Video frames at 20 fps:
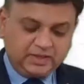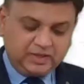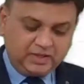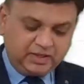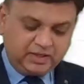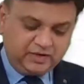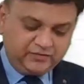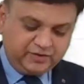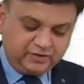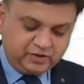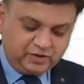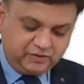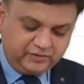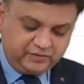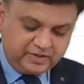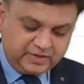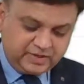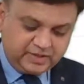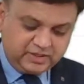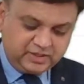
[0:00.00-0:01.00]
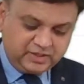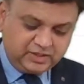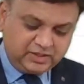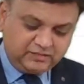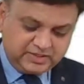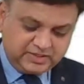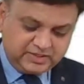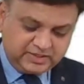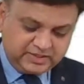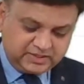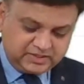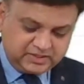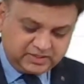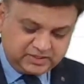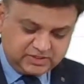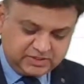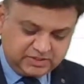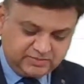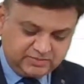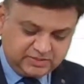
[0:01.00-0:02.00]
If at all we continue with
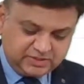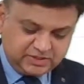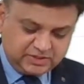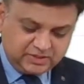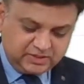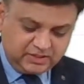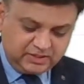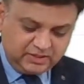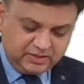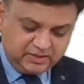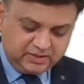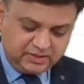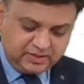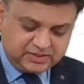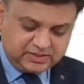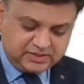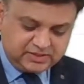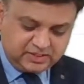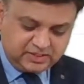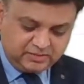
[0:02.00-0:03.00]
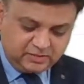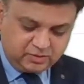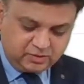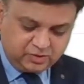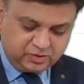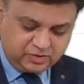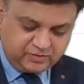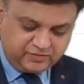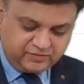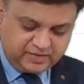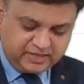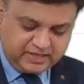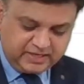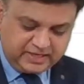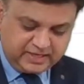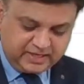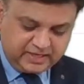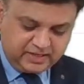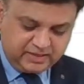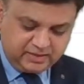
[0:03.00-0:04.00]
existing machinery, it is an amount of 1 lakh.